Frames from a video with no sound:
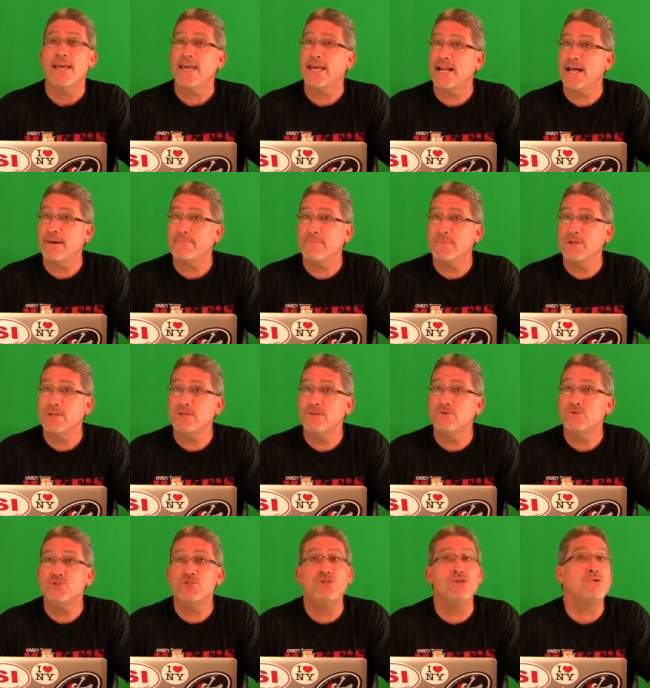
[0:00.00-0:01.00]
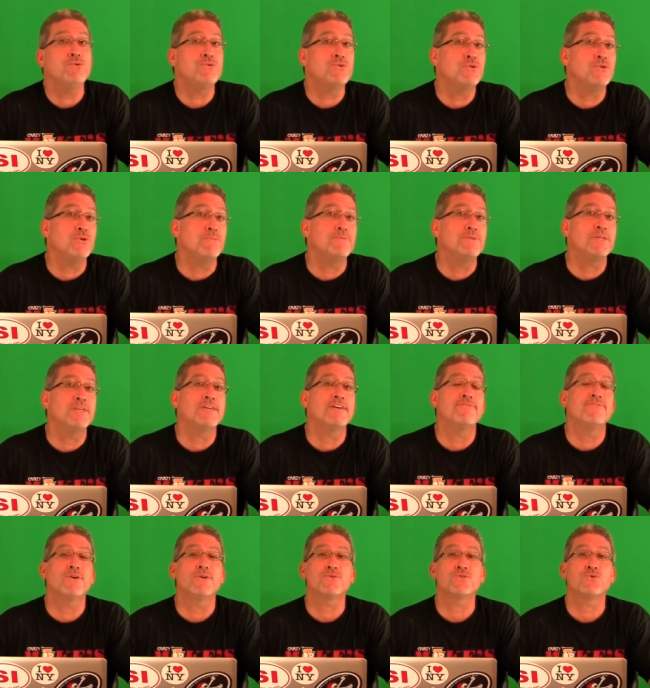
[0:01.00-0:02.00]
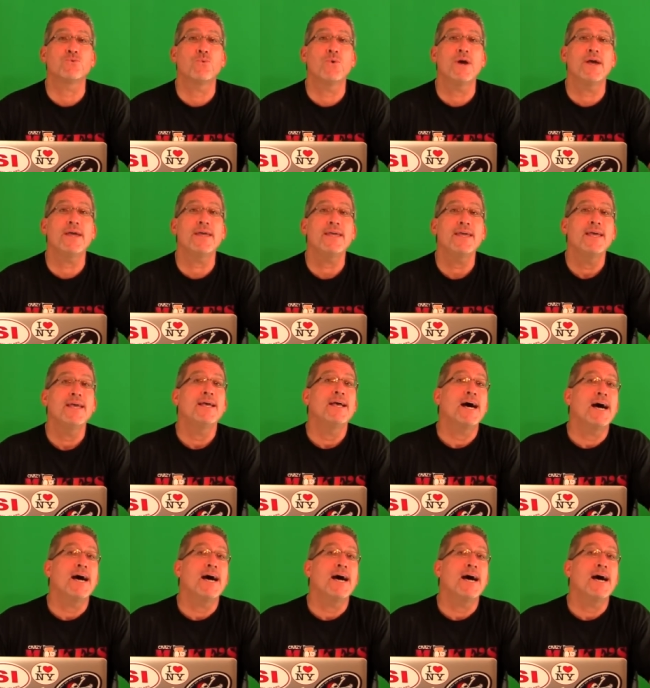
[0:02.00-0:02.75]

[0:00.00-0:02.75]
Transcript: And I'm going to use YouTube to give those away,